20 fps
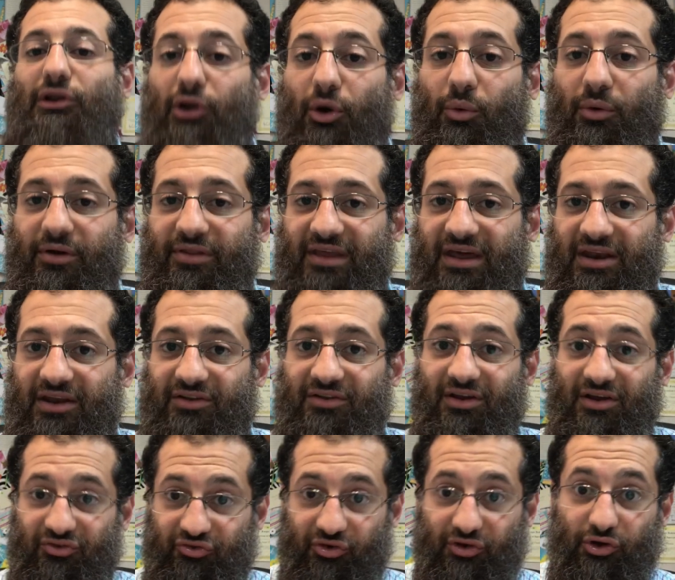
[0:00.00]
lower than it.
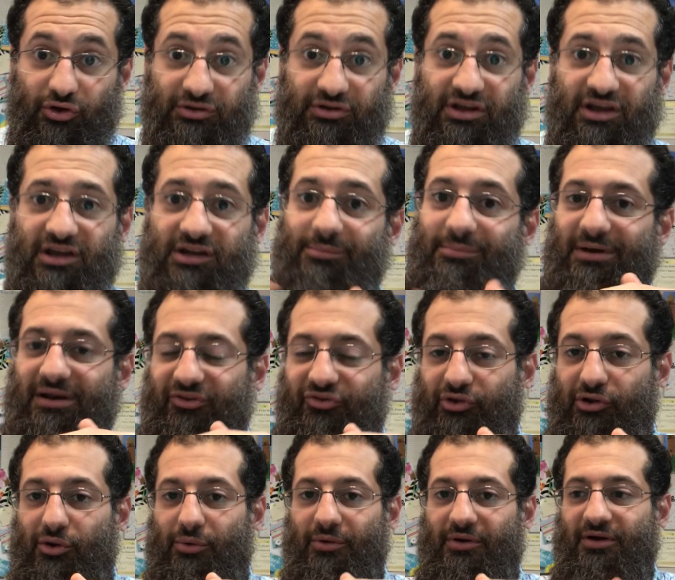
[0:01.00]
It's a good deed, but
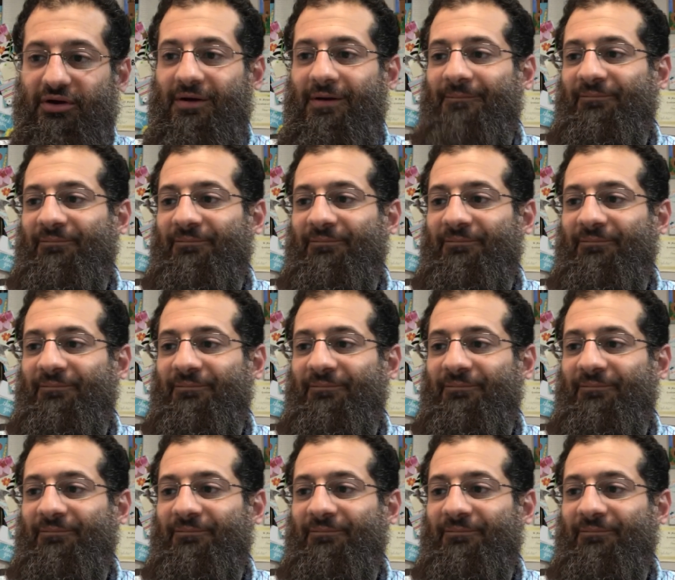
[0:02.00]
it's lower.